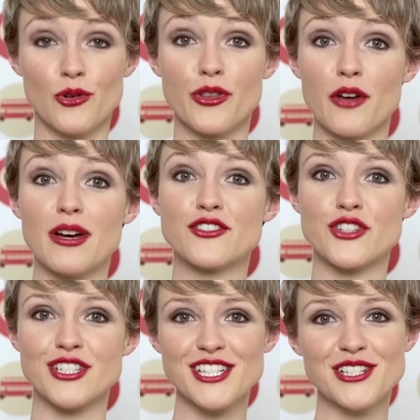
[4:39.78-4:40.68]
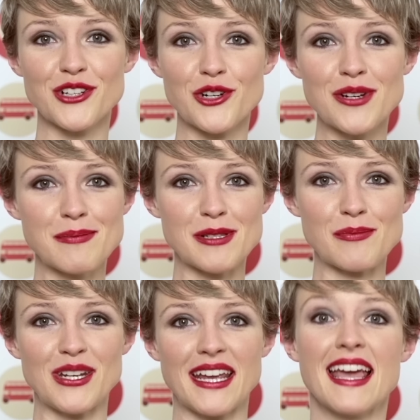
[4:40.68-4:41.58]
although a traditional Christmas
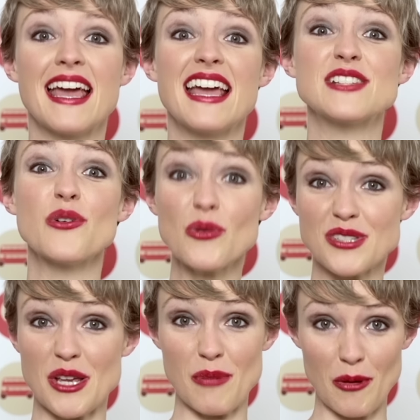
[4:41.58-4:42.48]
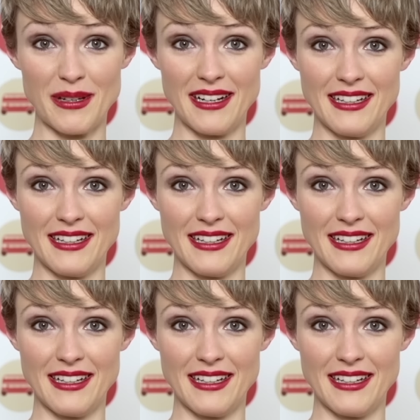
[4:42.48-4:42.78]
pudding is also popular.